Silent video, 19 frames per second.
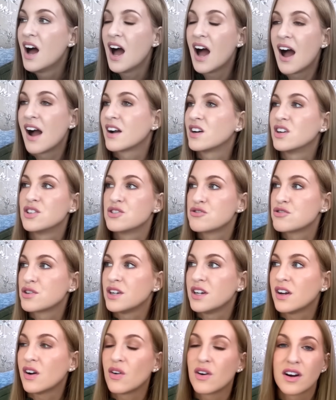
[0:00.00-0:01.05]
a
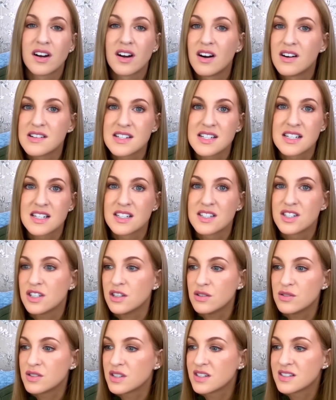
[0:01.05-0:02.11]
country or a continent
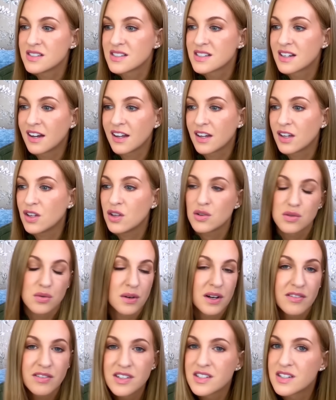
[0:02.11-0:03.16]
uses, like use
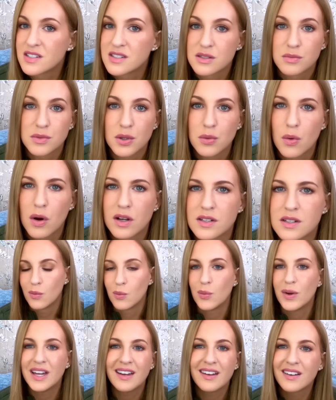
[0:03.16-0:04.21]
whatever system you want.
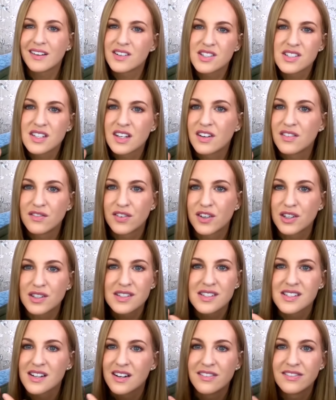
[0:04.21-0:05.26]
We can just convert
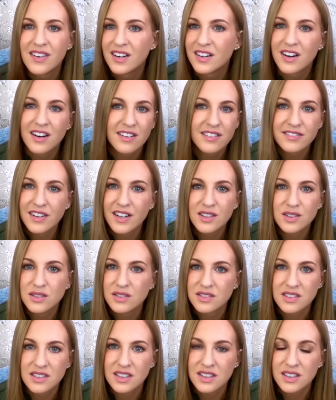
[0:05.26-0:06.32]
stuff on our
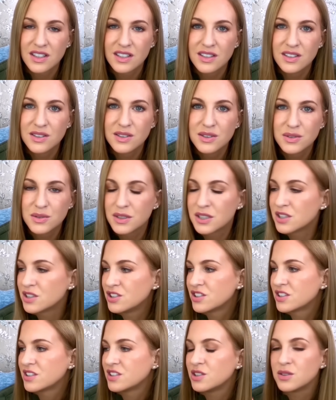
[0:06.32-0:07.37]
phones, you know? You can
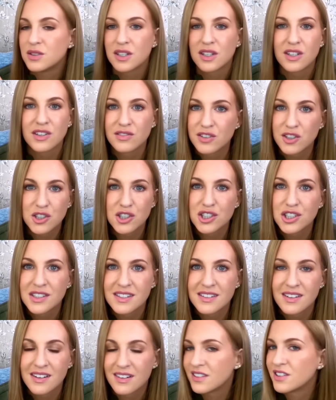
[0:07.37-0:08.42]
just do the
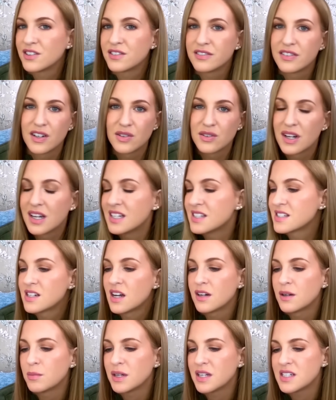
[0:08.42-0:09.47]
conversion on your phone. It's
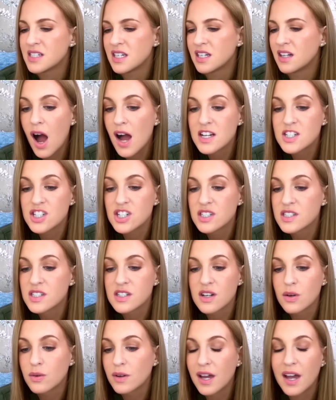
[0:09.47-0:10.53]
not a big deal. I just
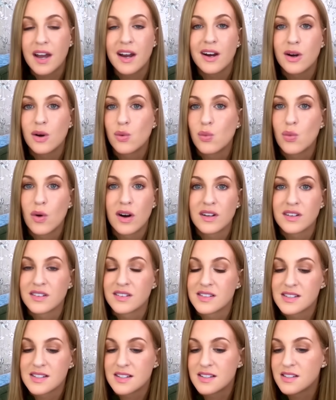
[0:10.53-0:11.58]
don't care what
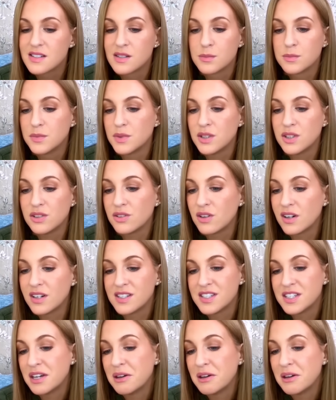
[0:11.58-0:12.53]
system you guys